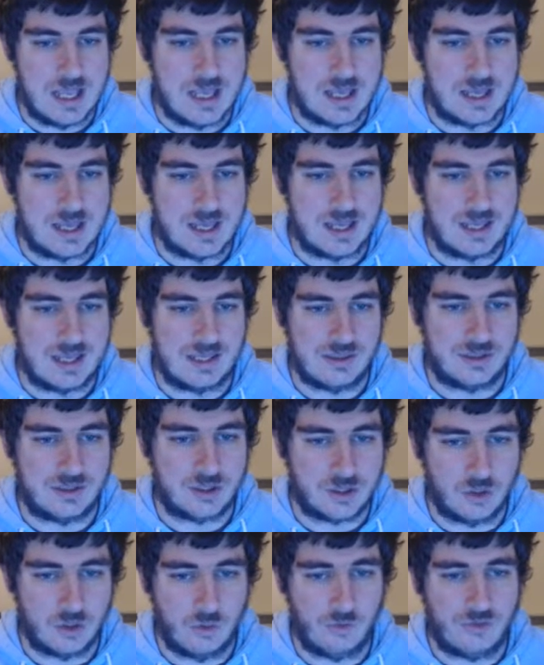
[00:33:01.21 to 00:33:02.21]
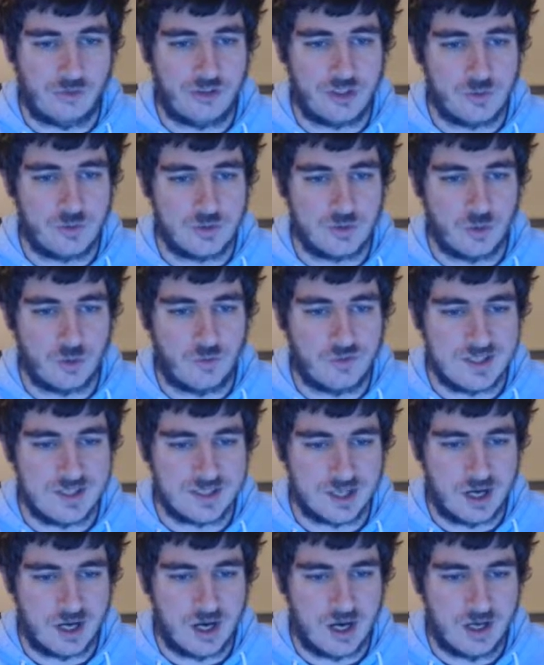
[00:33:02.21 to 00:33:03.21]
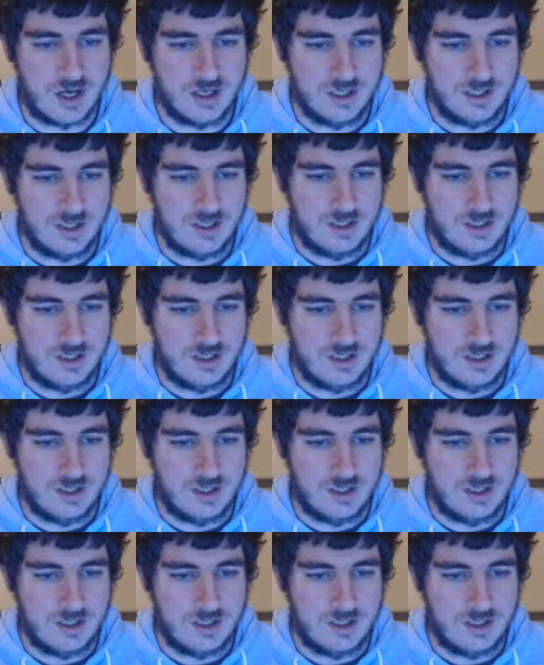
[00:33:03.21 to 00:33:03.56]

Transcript: And the gold secret trophies are